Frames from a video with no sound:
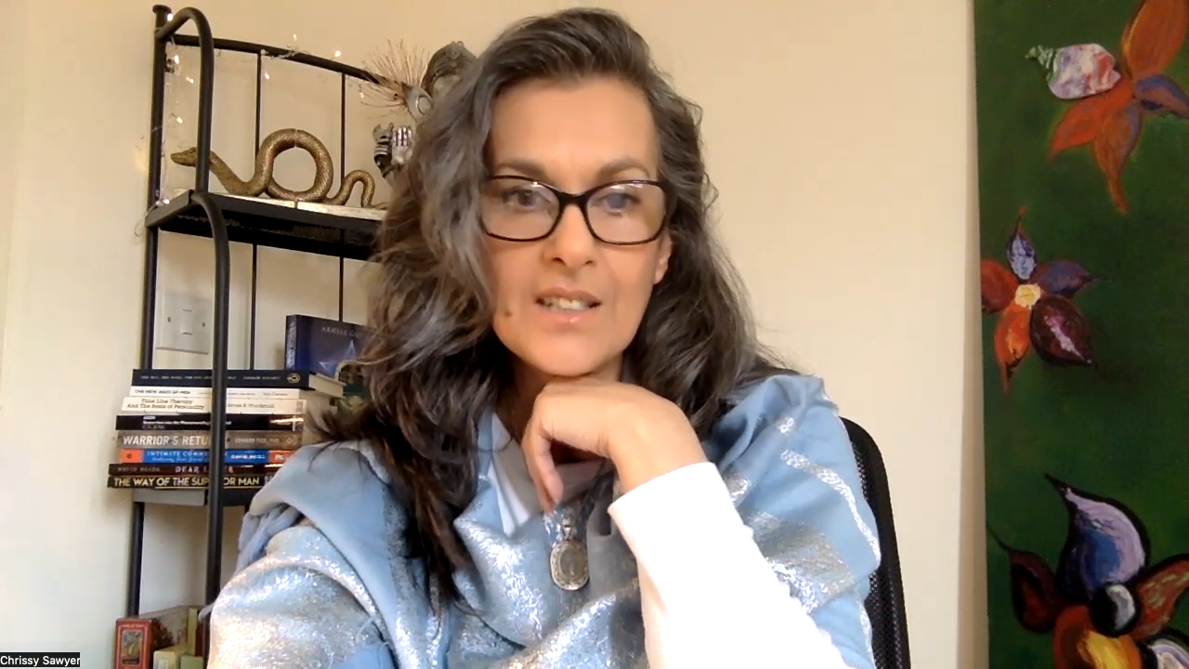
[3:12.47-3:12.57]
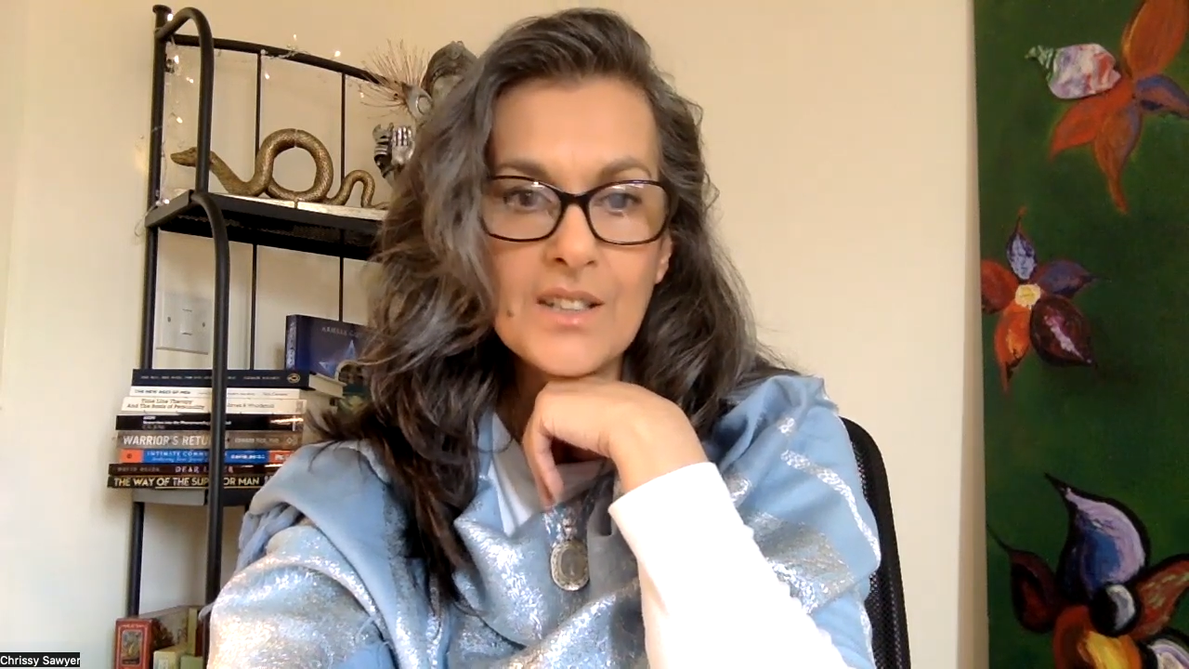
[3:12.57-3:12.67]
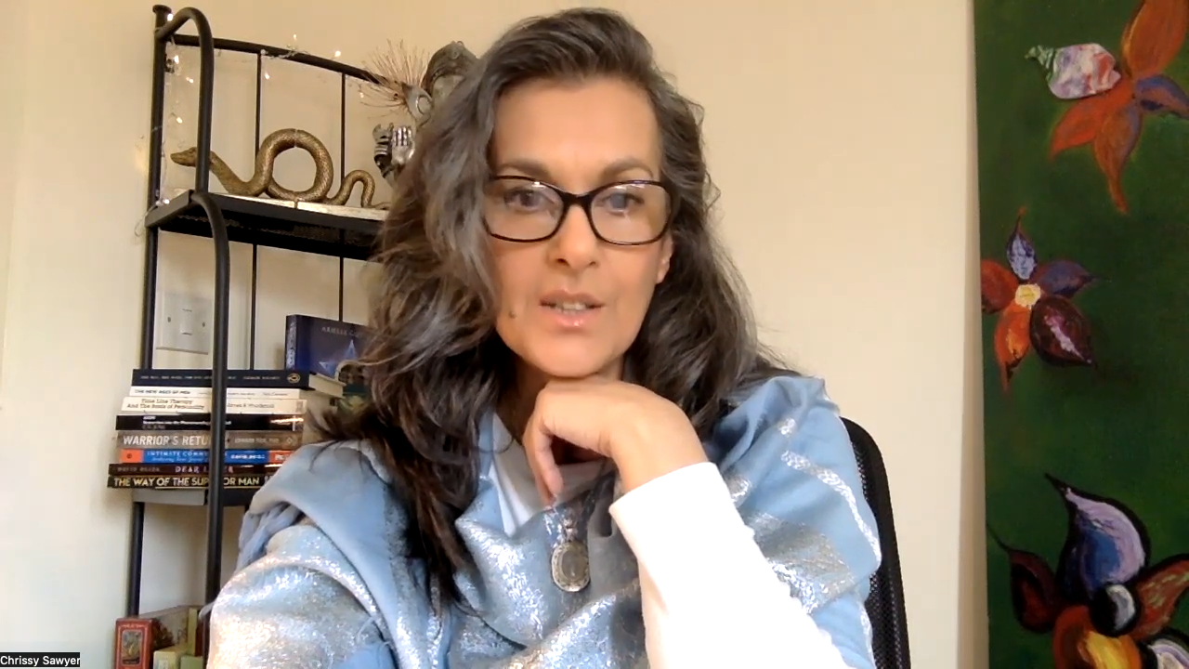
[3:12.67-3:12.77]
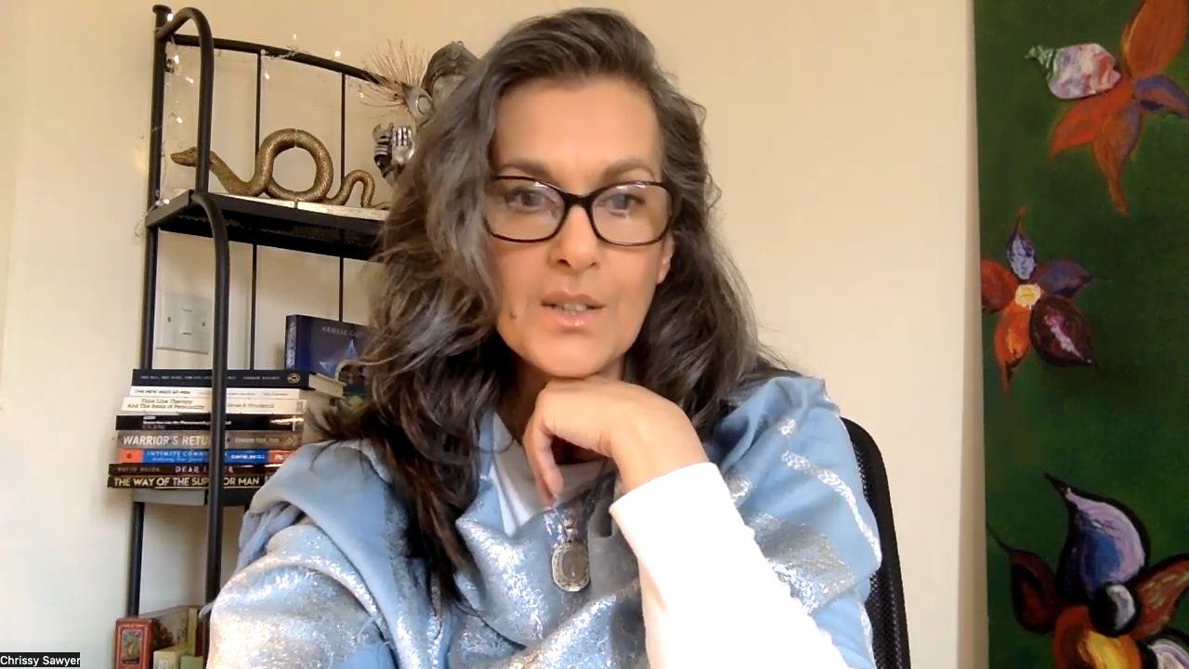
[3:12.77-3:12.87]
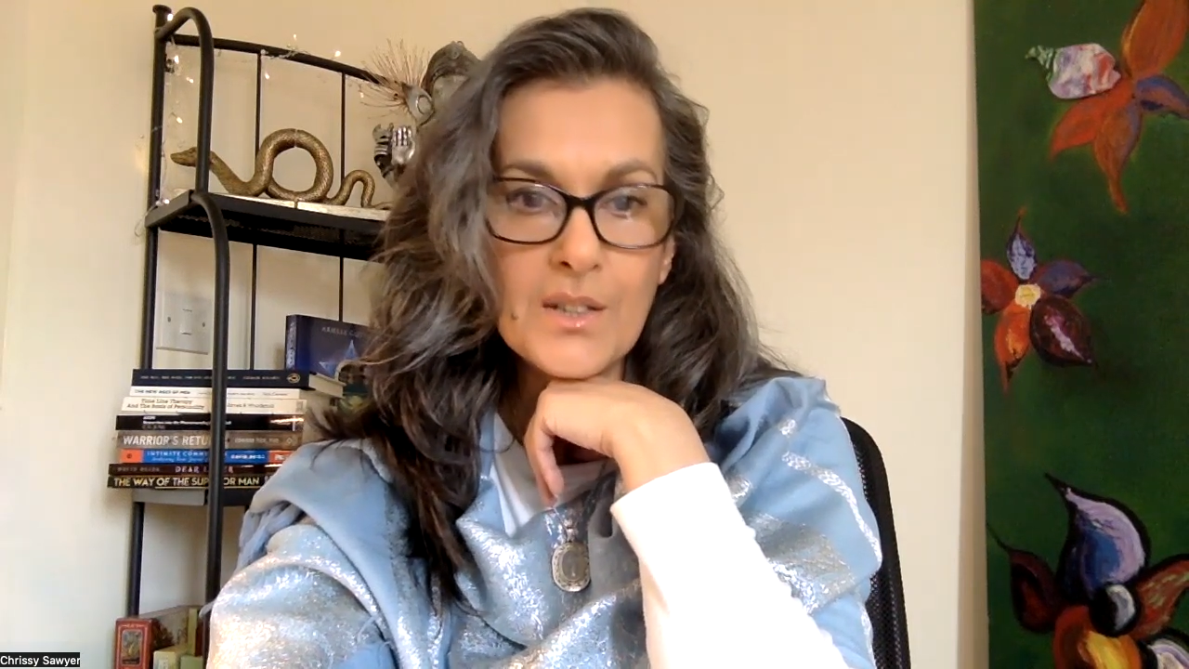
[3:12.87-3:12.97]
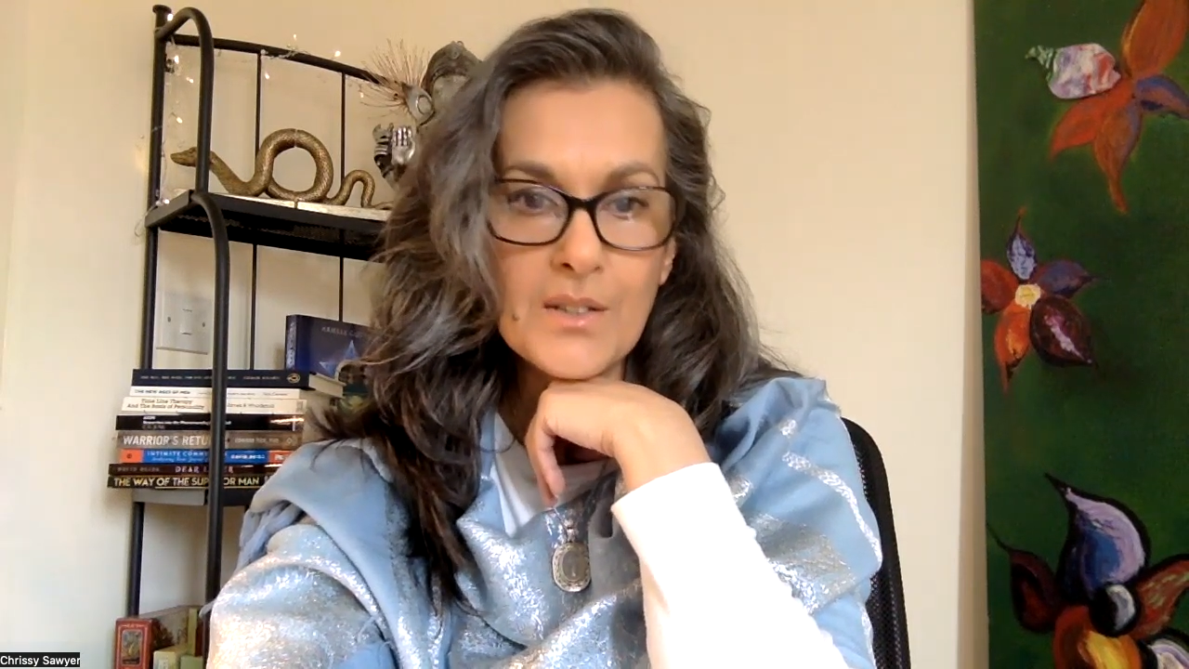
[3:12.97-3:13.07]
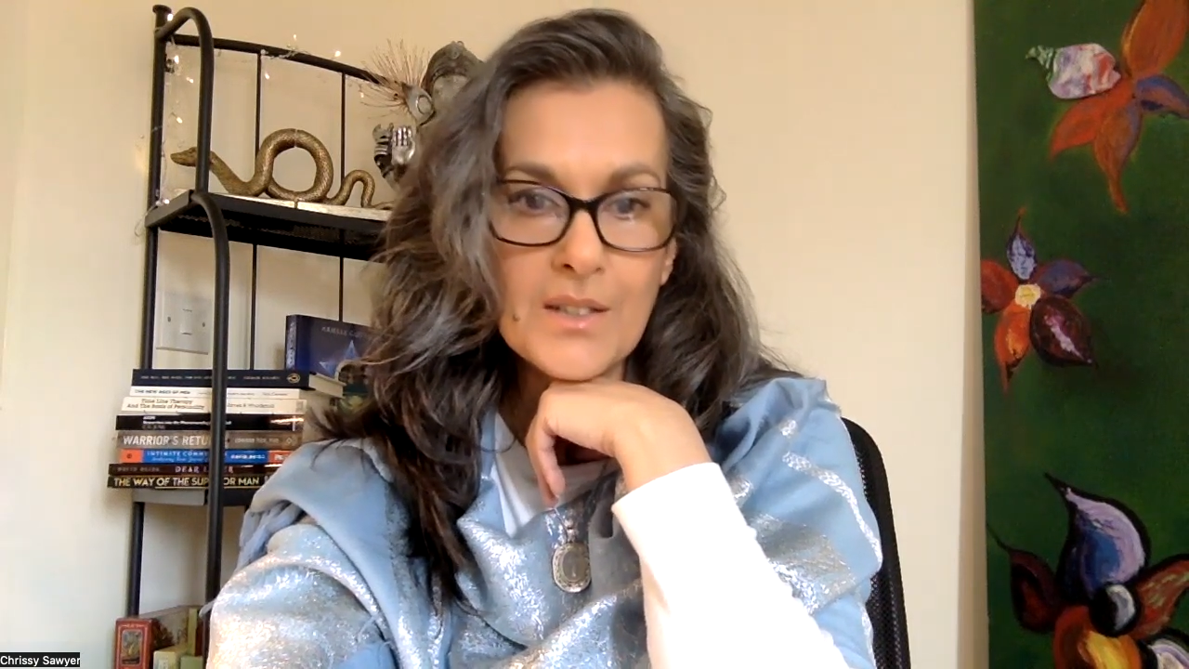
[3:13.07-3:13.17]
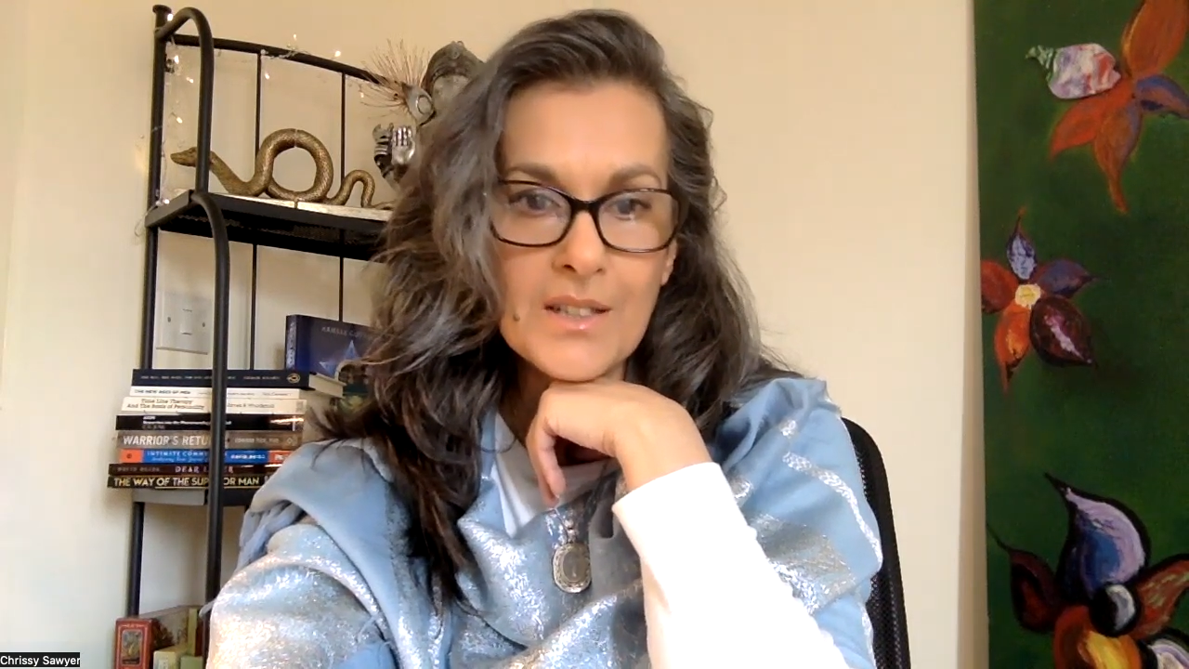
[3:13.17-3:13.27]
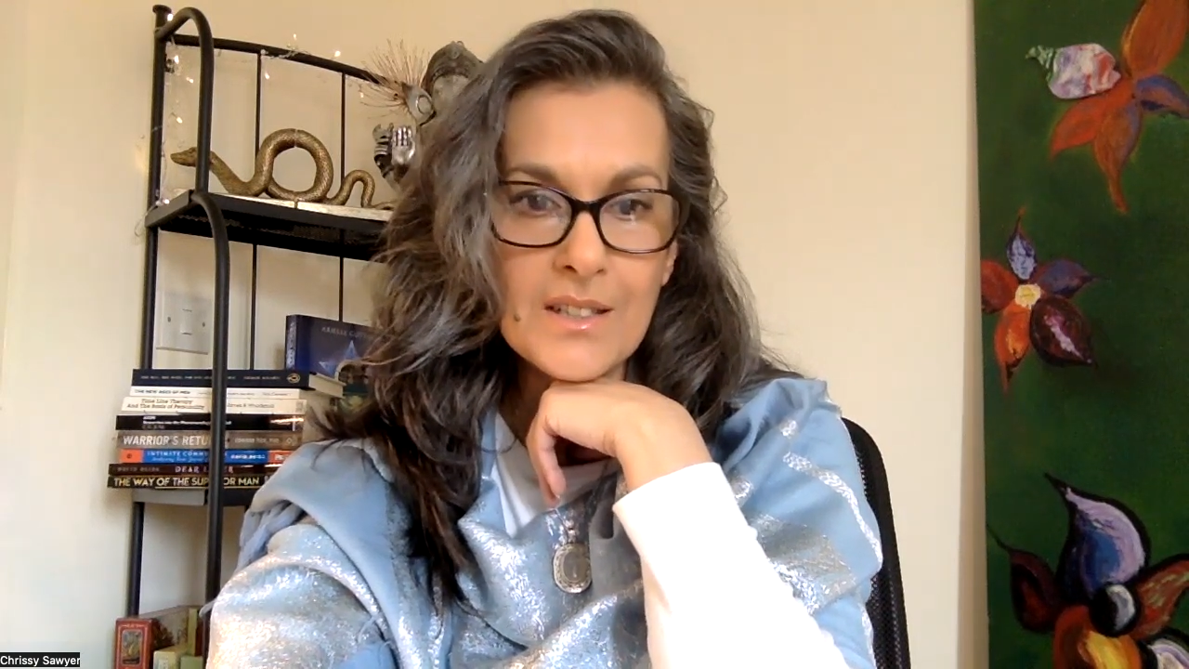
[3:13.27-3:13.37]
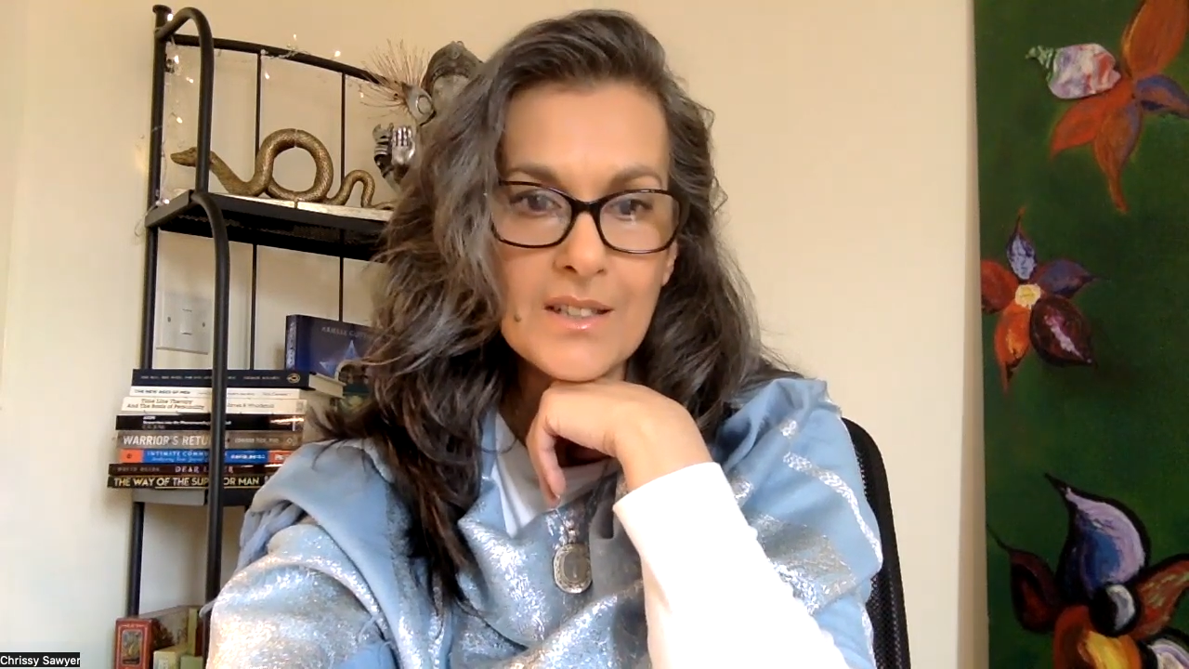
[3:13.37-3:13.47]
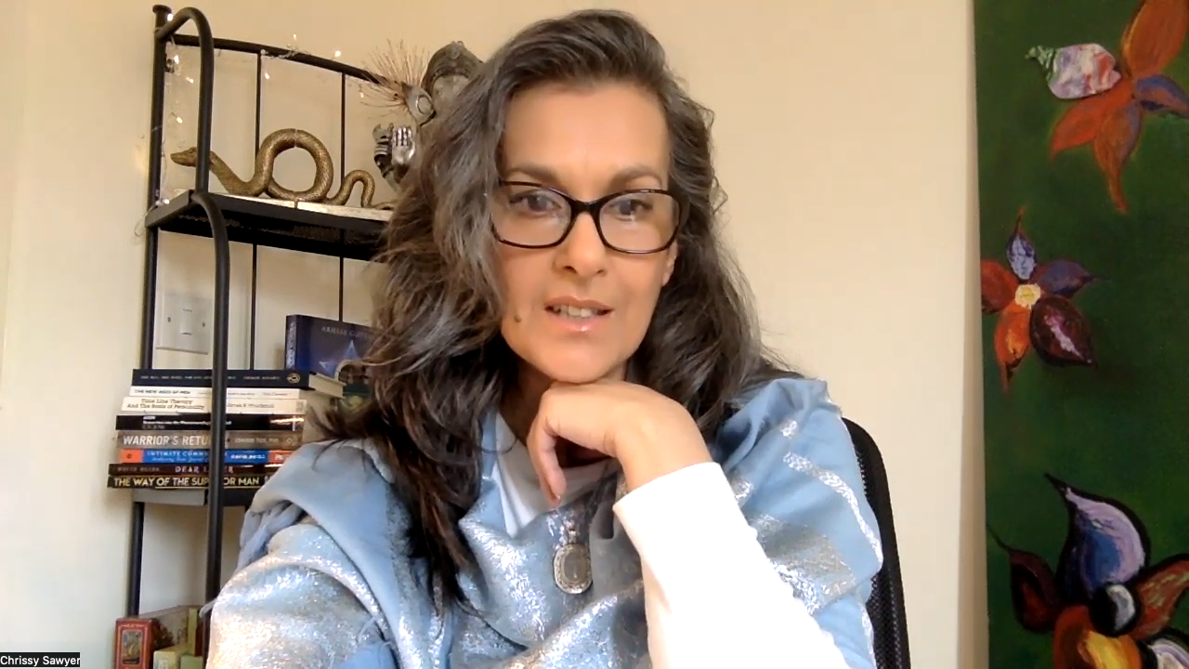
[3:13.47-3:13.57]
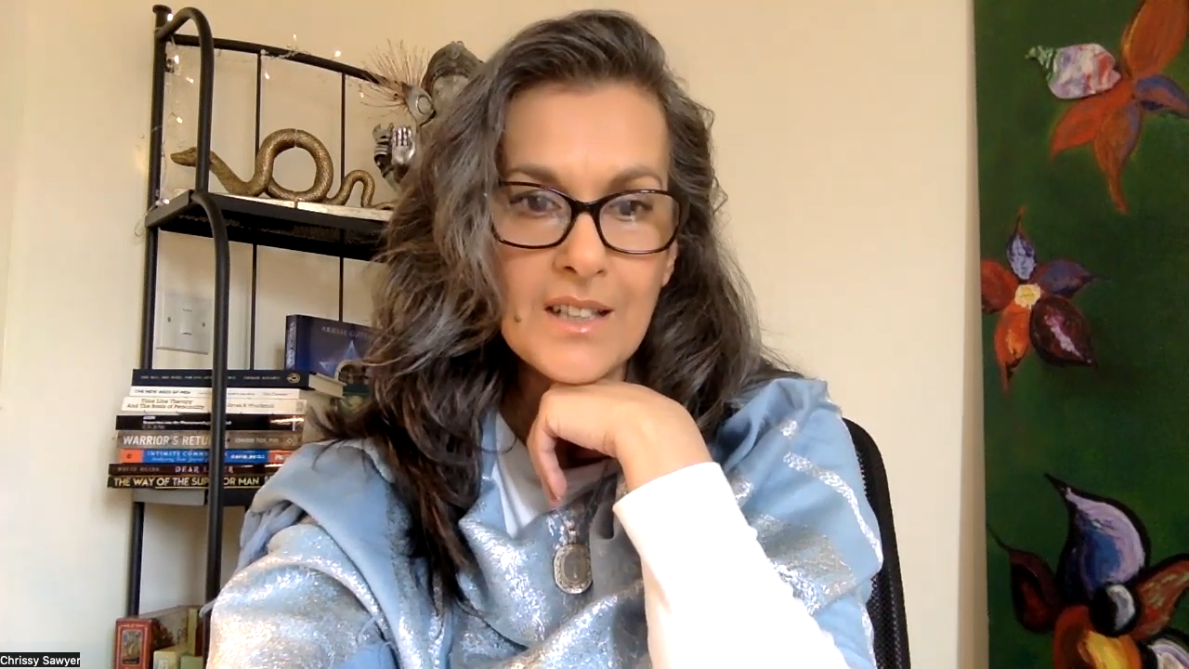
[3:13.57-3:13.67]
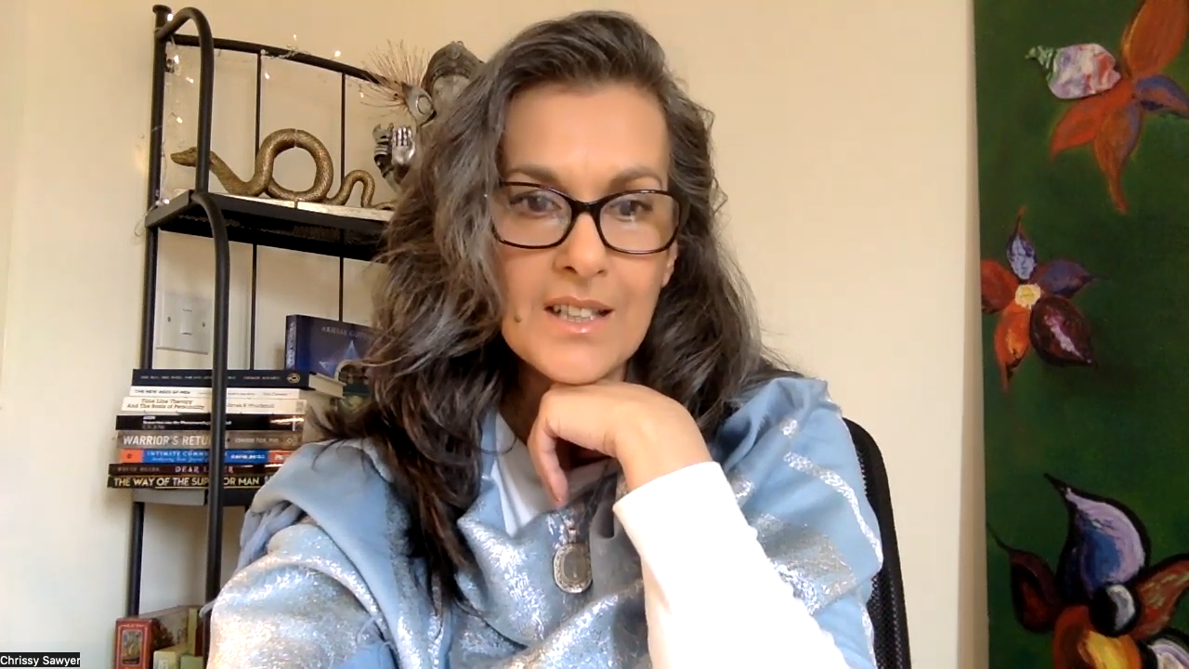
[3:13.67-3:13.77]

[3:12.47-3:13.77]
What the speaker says: 2 degrees,